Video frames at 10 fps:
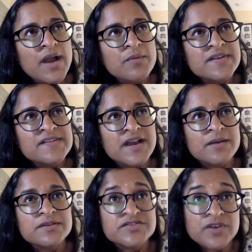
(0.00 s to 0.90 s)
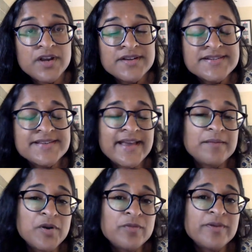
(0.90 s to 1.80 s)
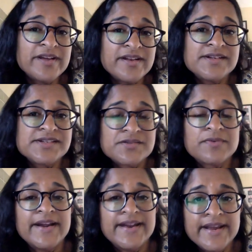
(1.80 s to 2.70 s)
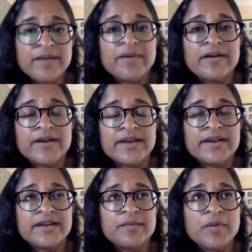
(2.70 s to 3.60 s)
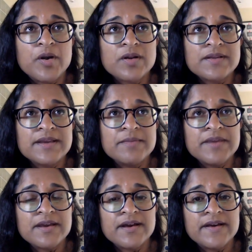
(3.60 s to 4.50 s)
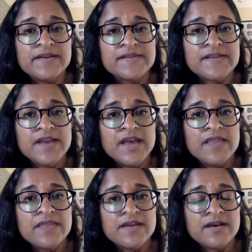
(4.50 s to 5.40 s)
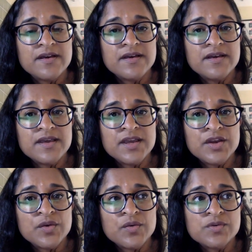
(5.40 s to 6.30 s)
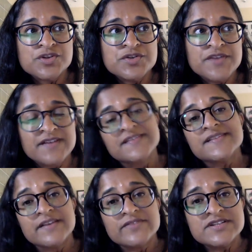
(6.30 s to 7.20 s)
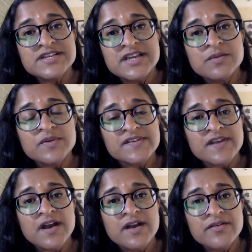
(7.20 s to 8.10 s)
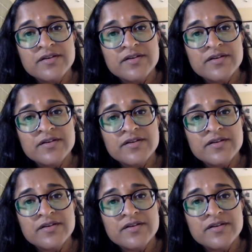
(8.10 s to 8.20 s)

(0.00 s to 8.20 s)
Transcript: know, I was I was drawn to that moment and to writing about it partly because the you know twenty seventeen was the one